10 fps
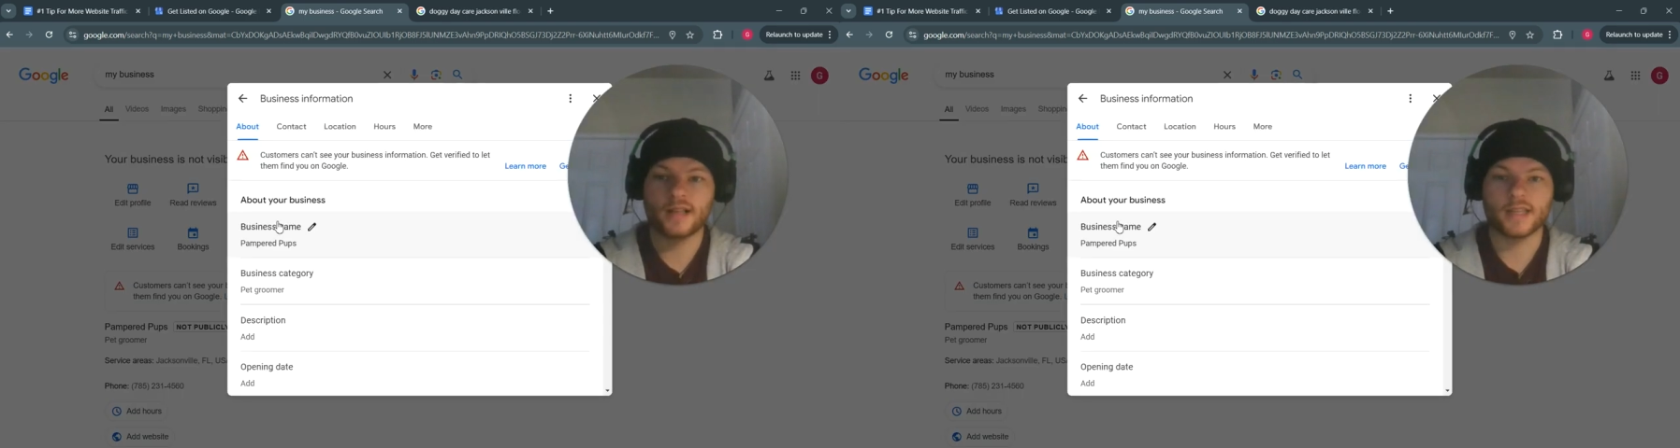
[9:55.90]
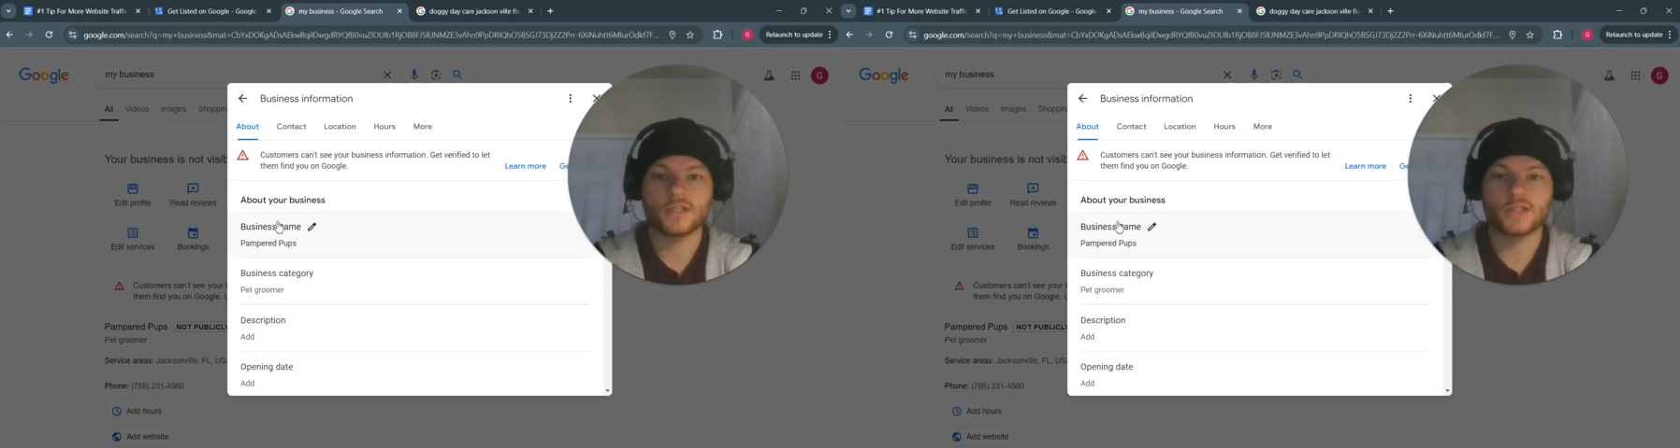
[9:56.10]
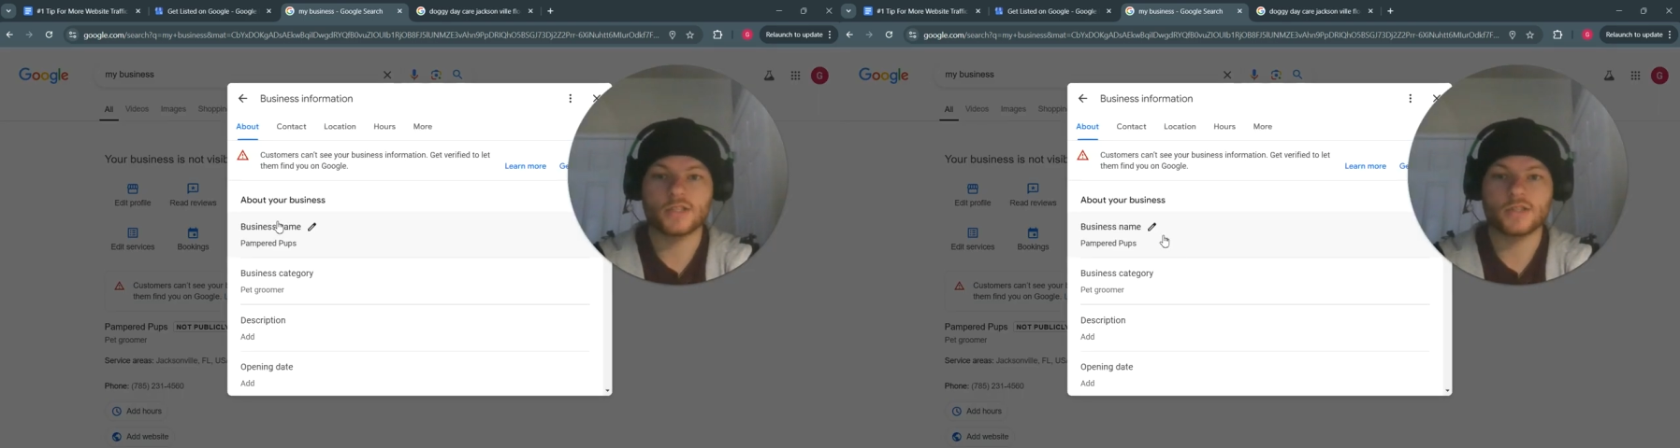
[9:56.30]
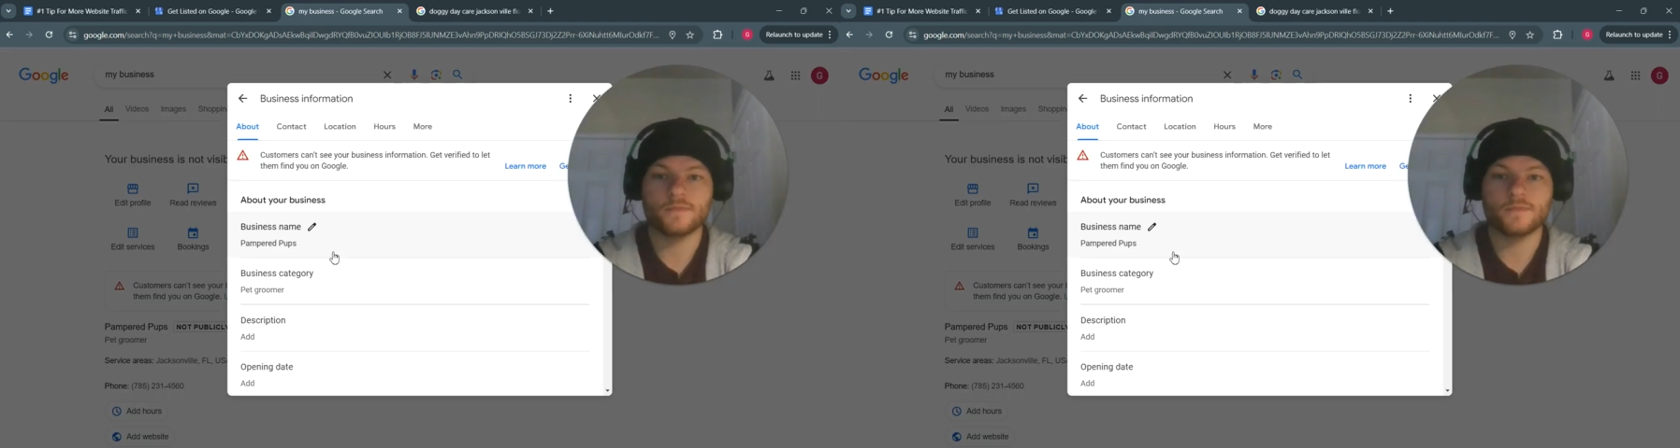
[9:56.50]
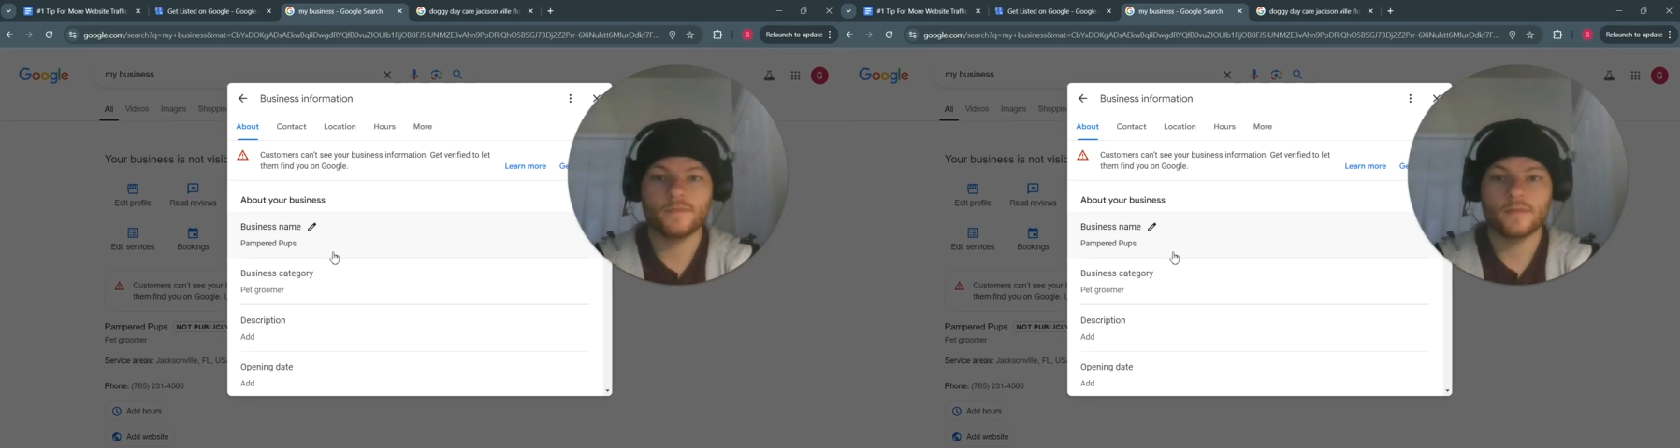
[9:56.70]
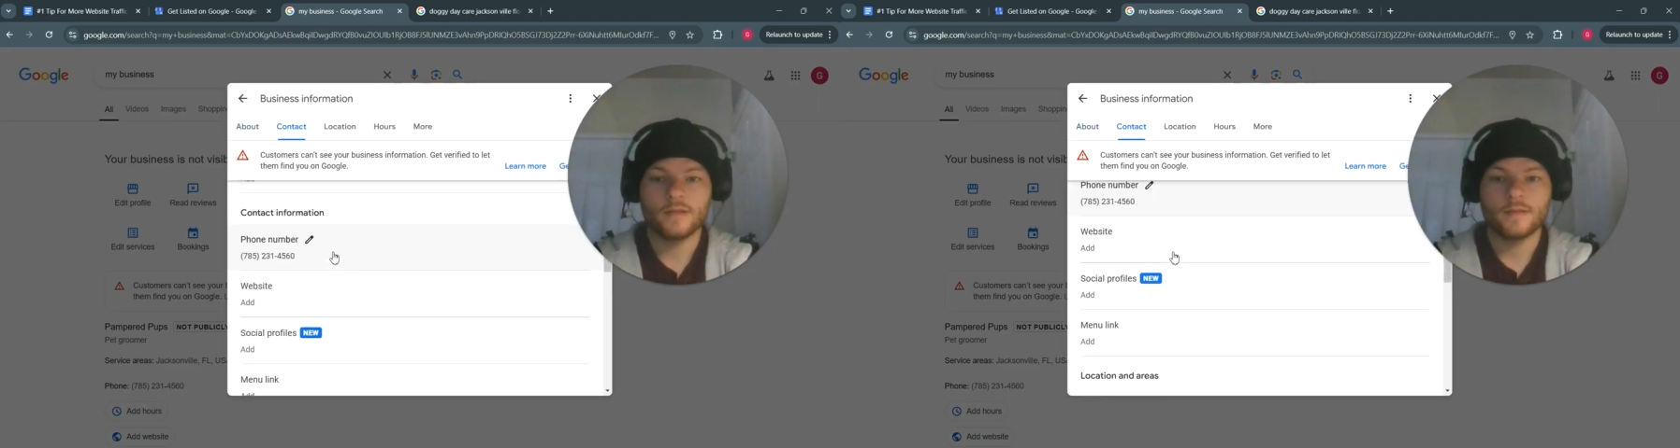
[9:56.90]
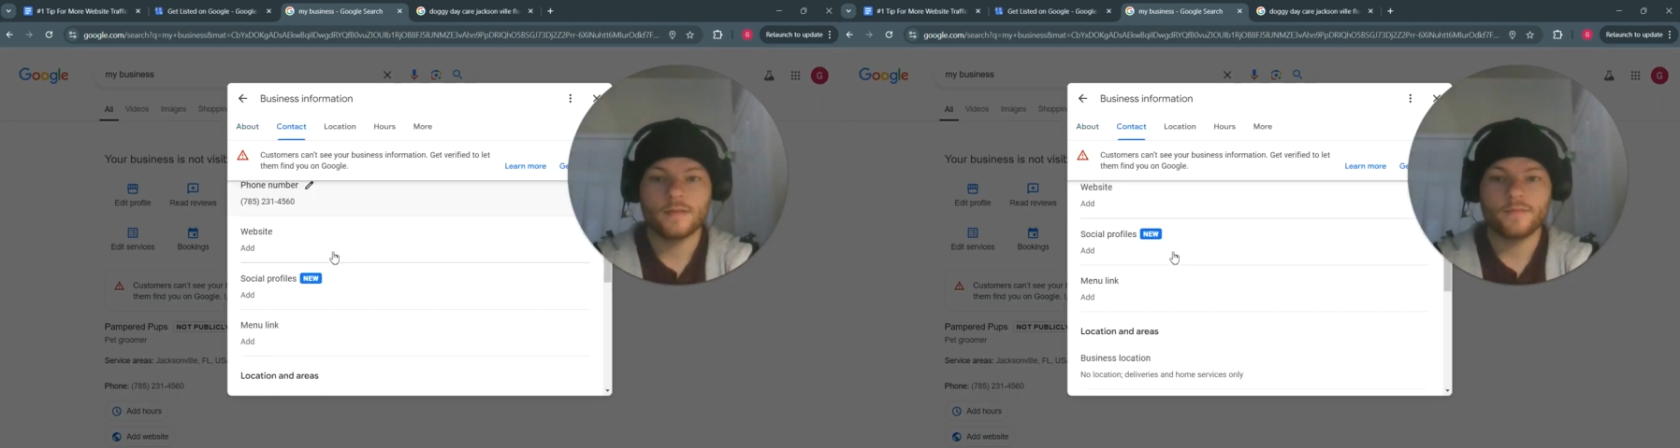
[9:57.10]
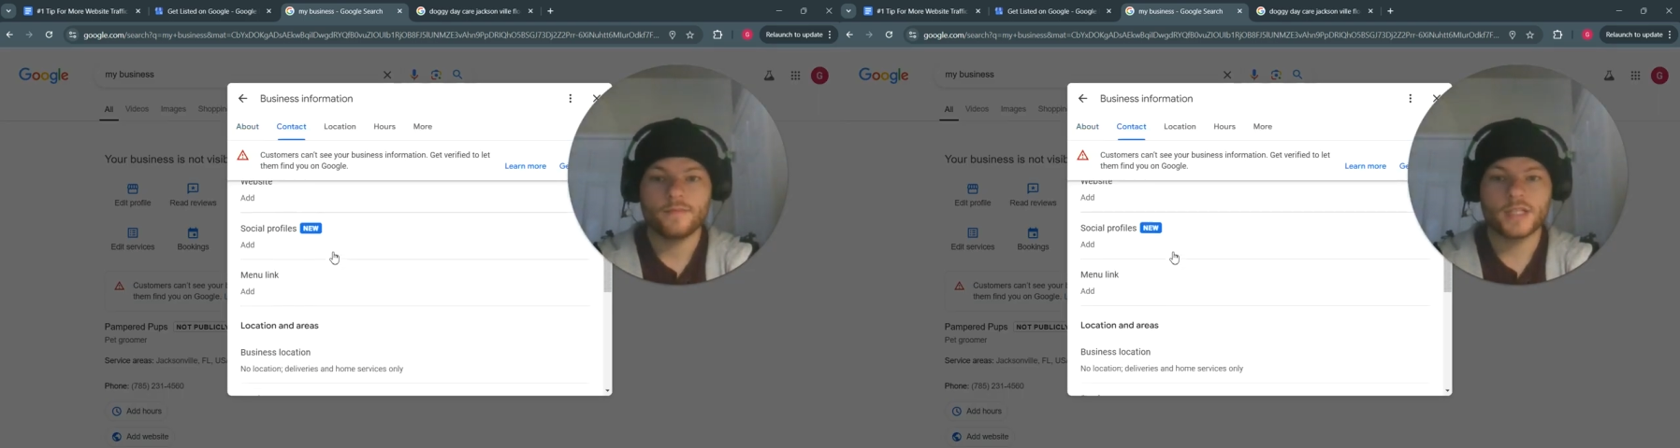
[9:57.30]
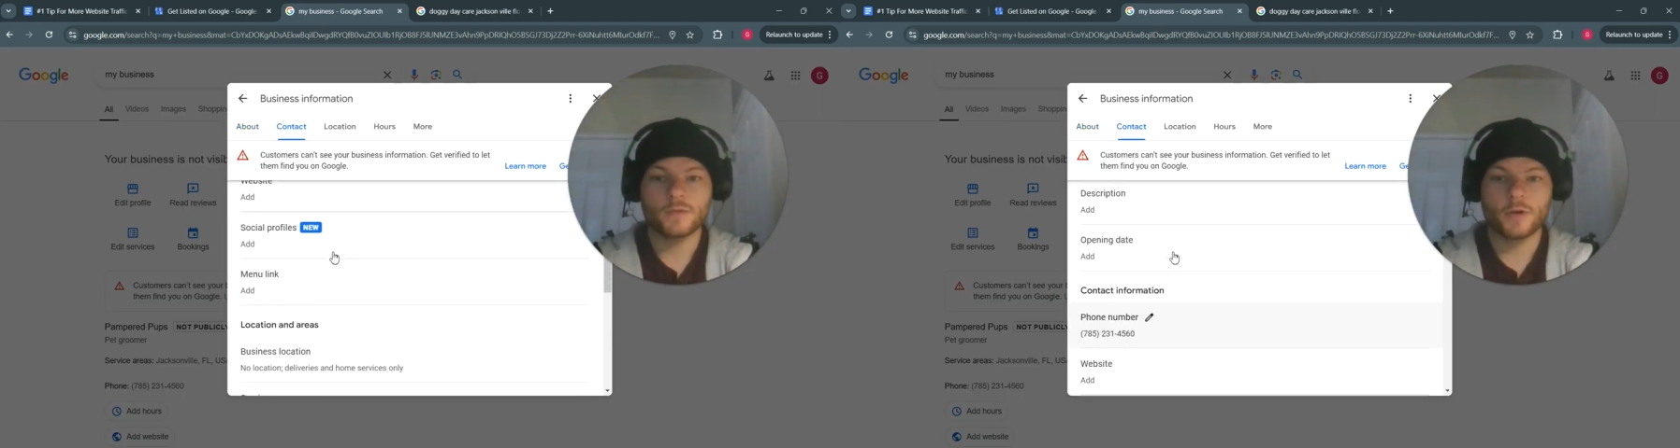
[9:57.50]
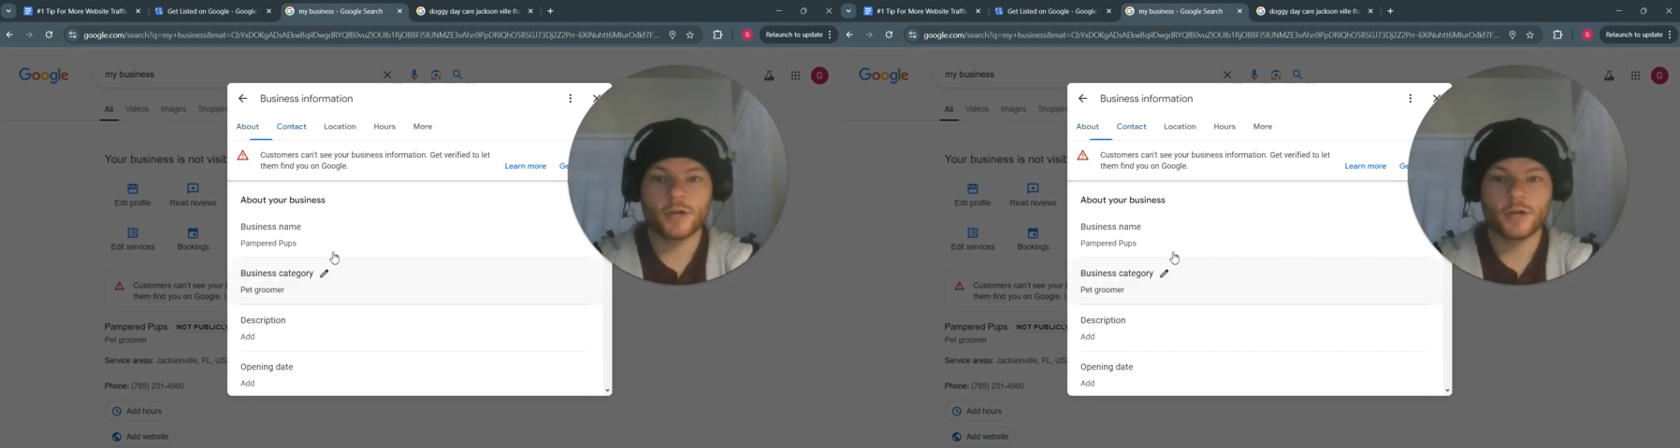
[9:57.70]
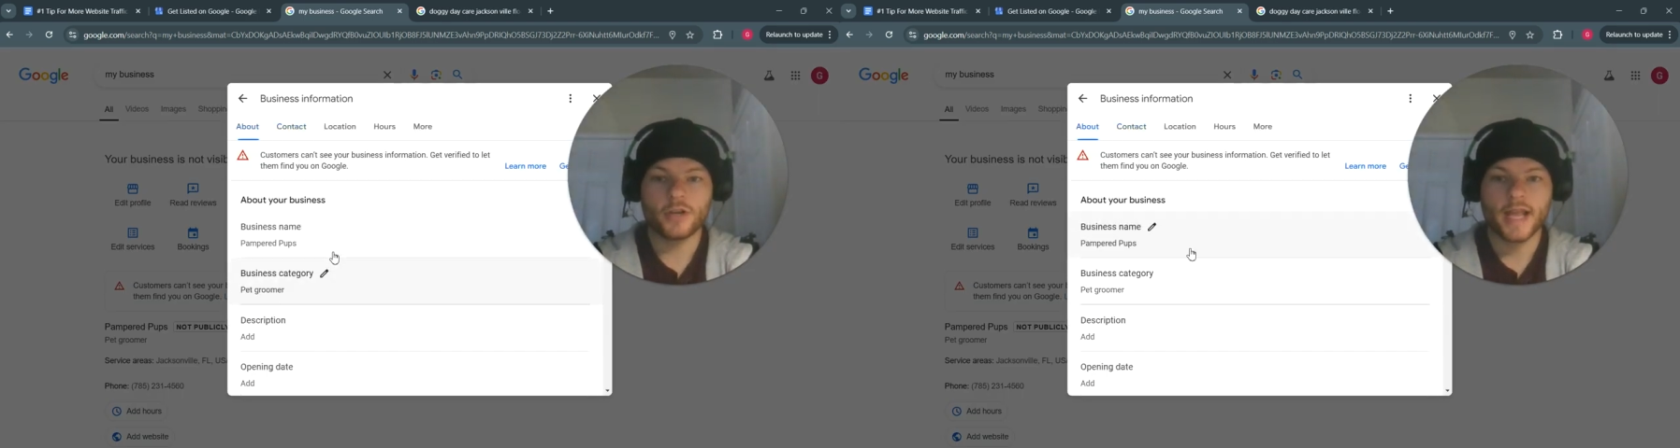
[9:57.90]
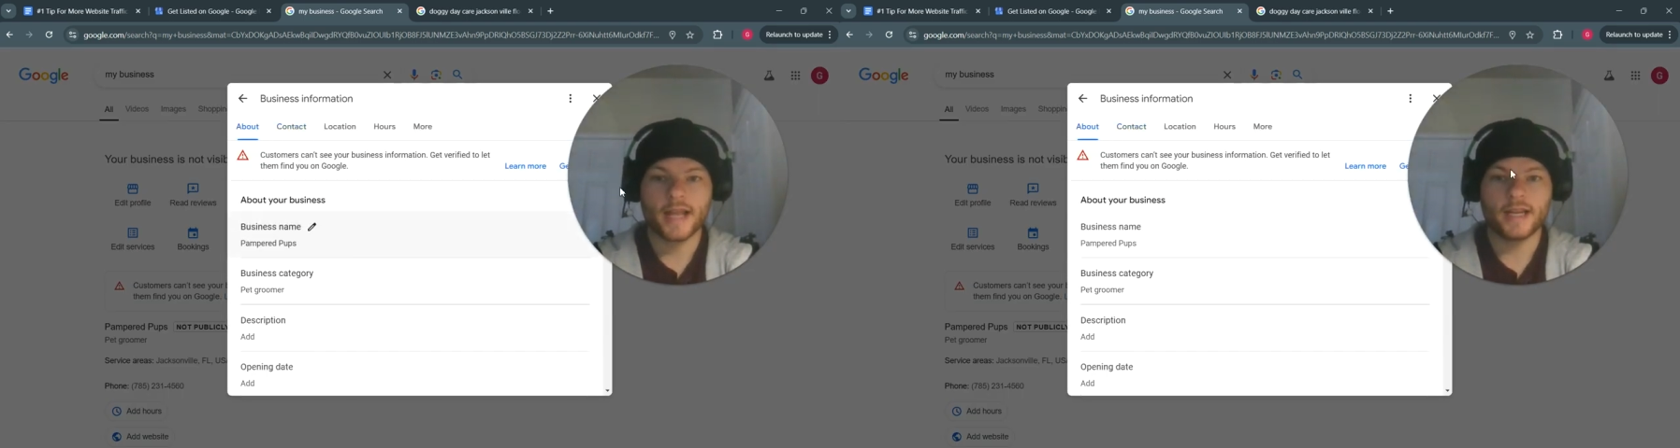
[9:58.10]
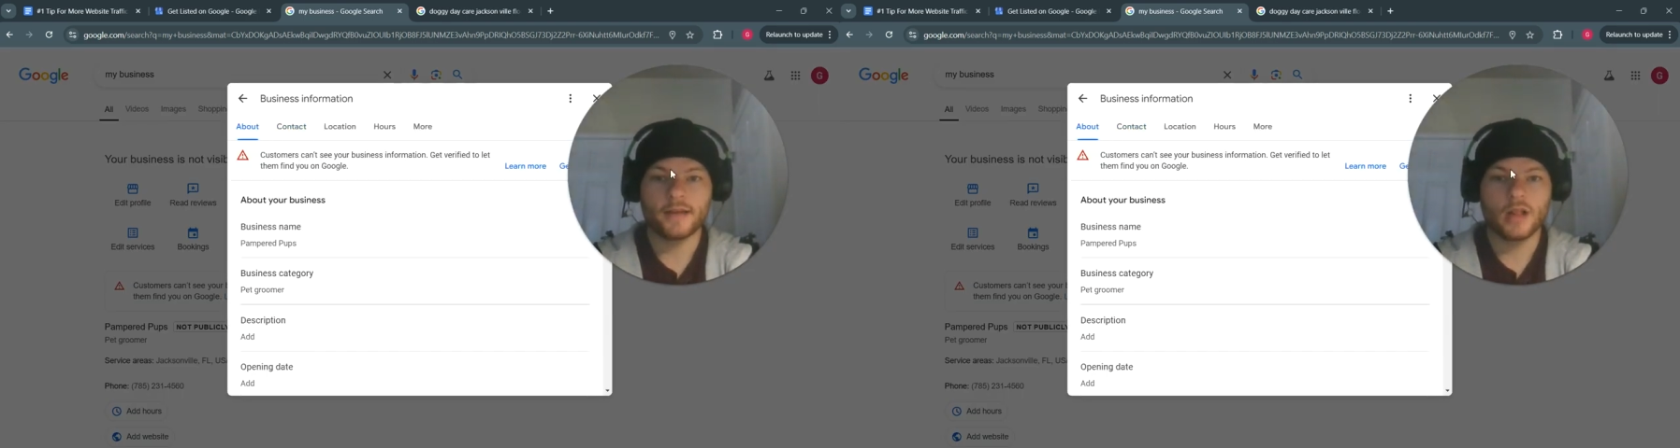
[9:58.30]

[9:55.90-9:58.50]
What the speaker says: this. This is where you can edit